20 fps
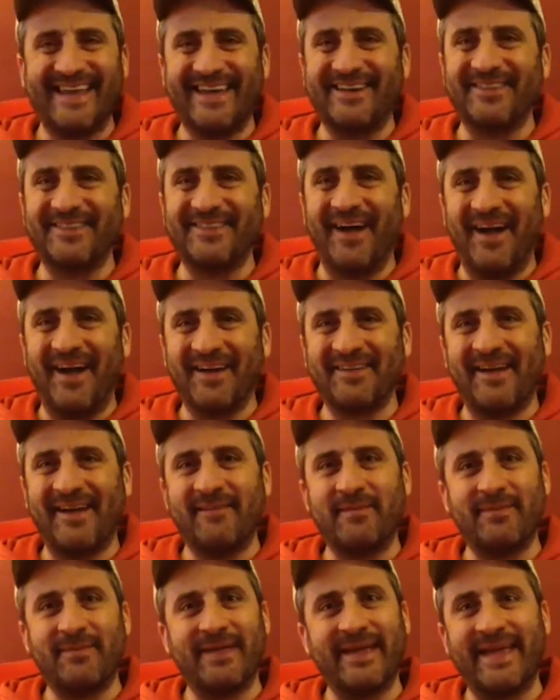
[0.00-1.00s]
a long time
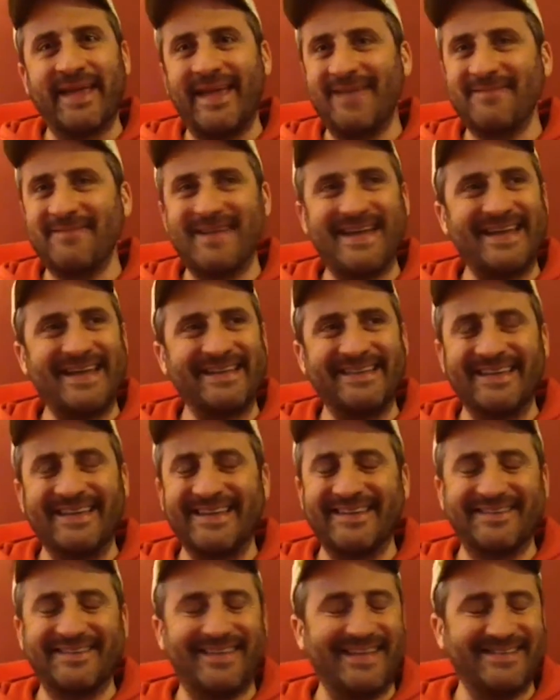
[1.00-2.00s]
to be like, hey man,
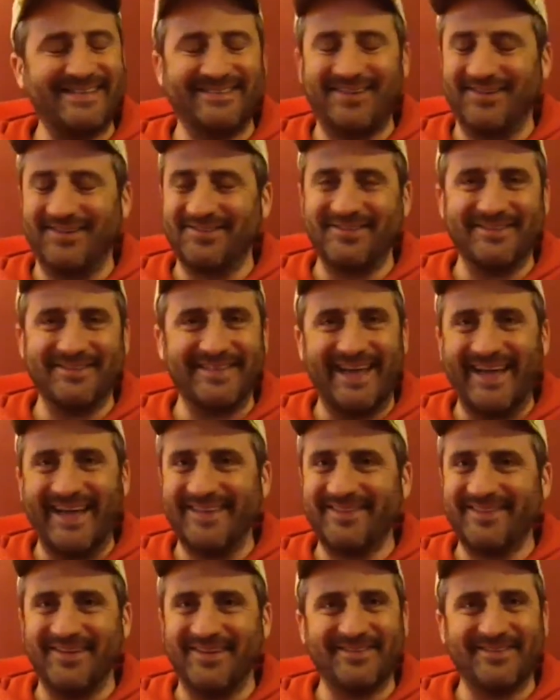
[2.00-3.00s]
like that, don't do that.
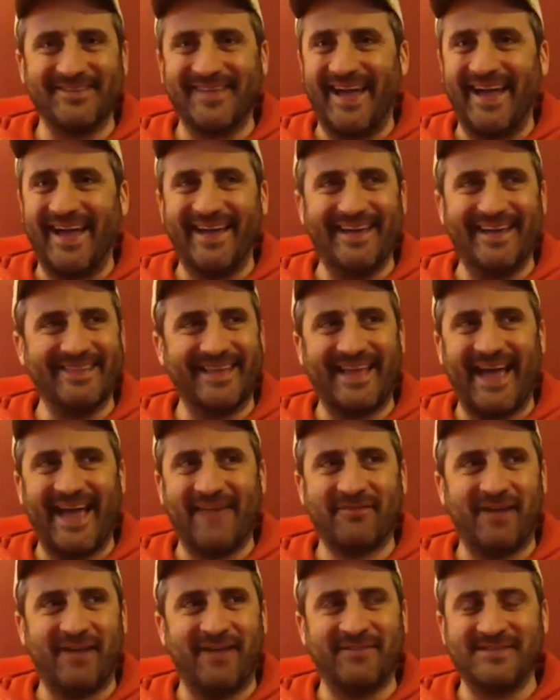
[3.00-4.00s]
Don't do that. And like
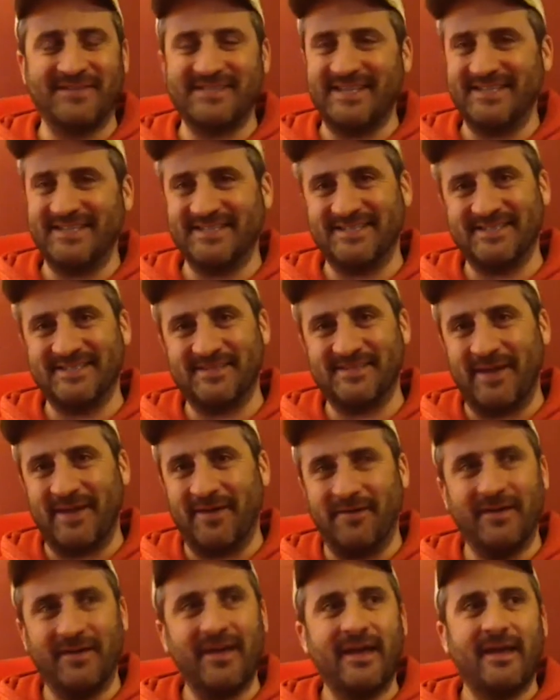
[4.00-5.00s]
have conversations
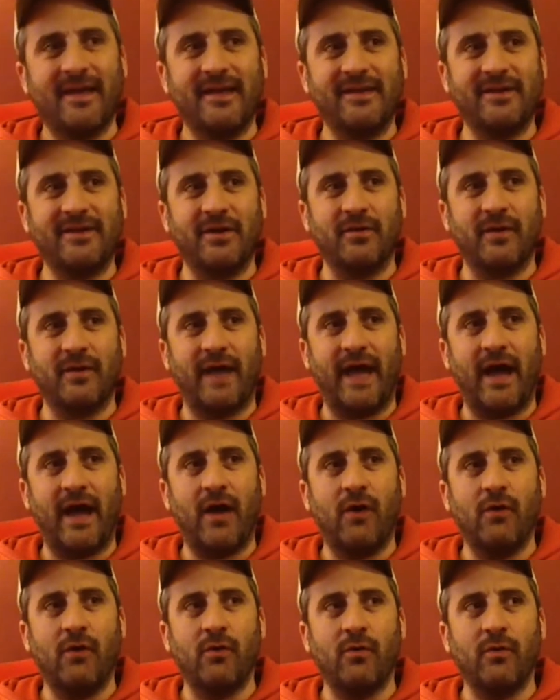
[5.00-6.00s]
about,
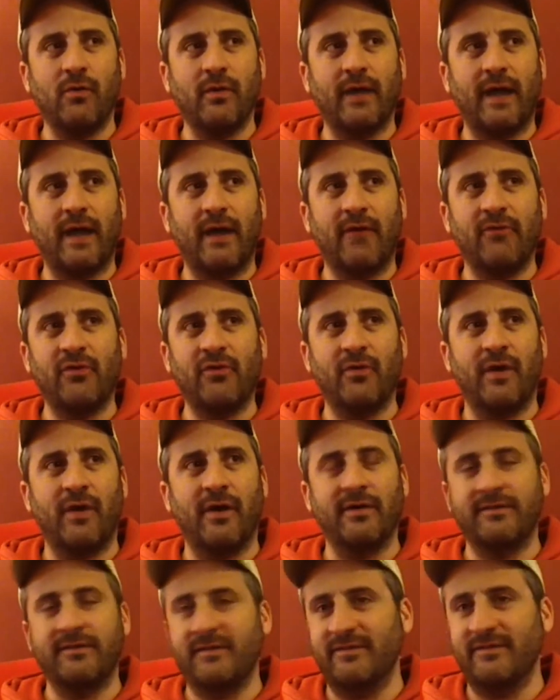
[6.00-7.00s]
how you
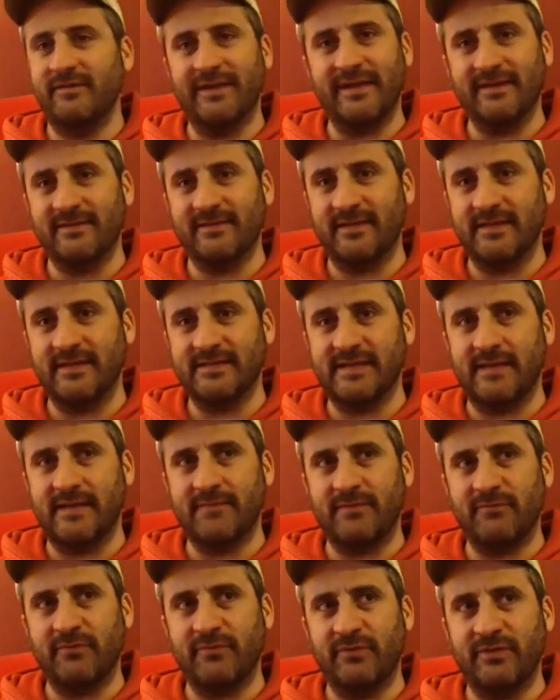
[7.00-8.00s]
are divvying things up,
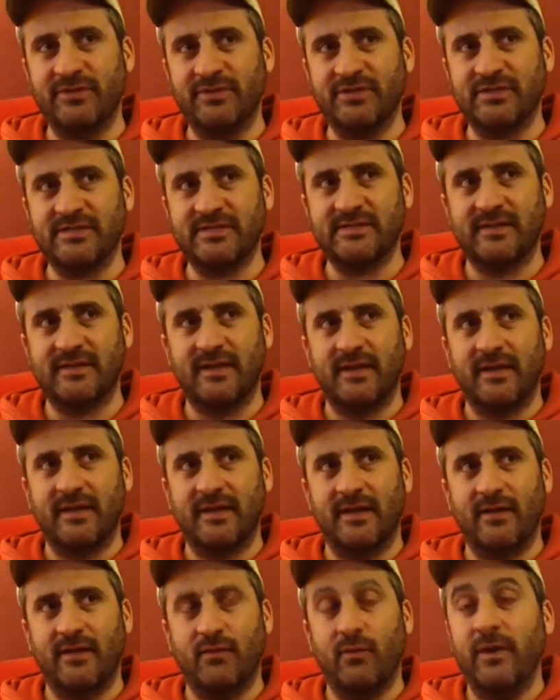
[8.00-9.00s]
and really just
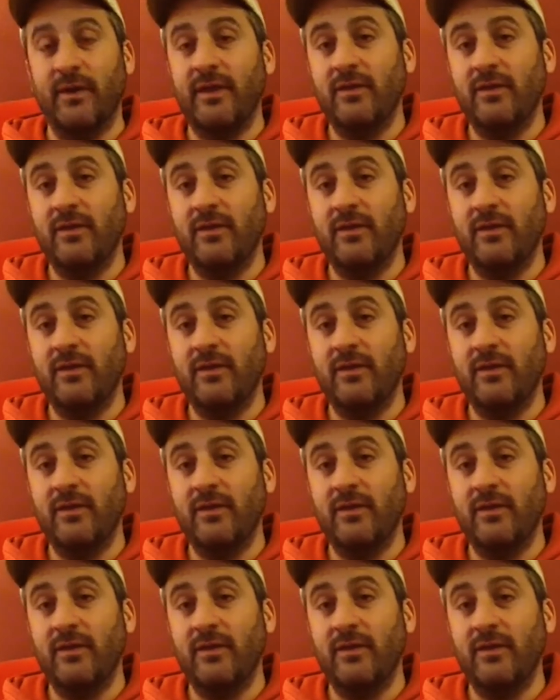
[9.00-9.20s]
what do you